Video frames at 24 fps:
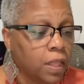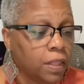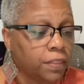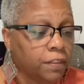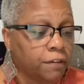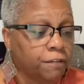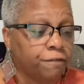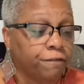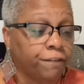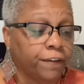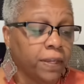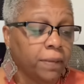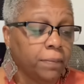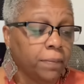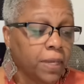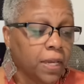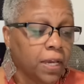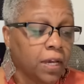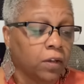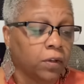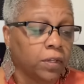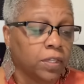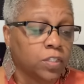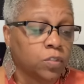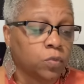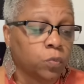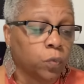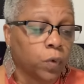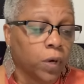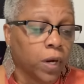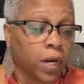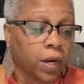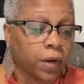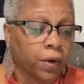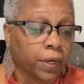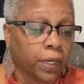The female is
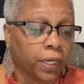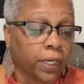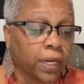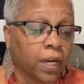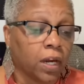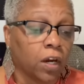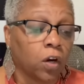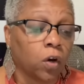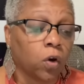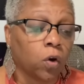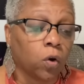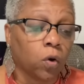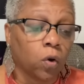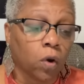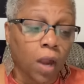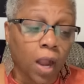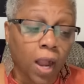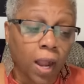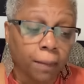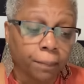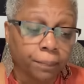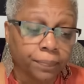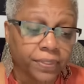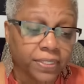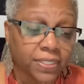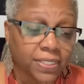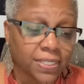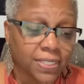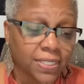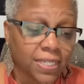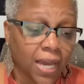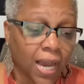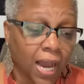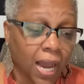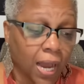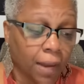wearing a crop
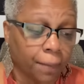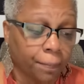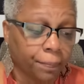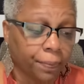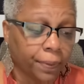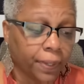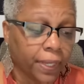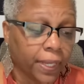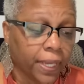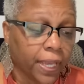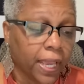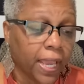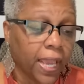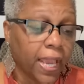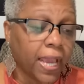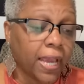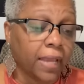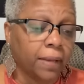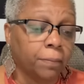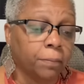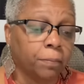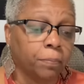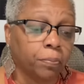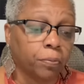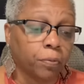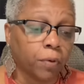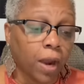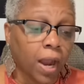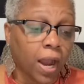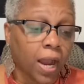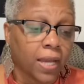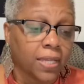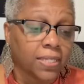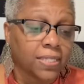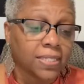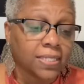top and
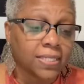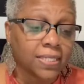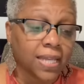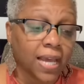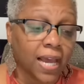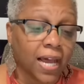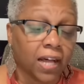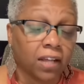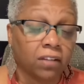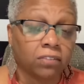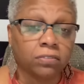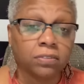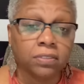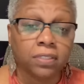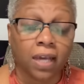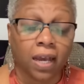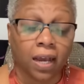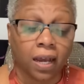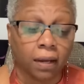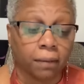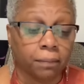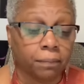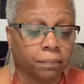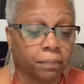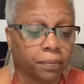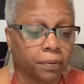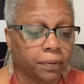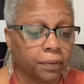bra style top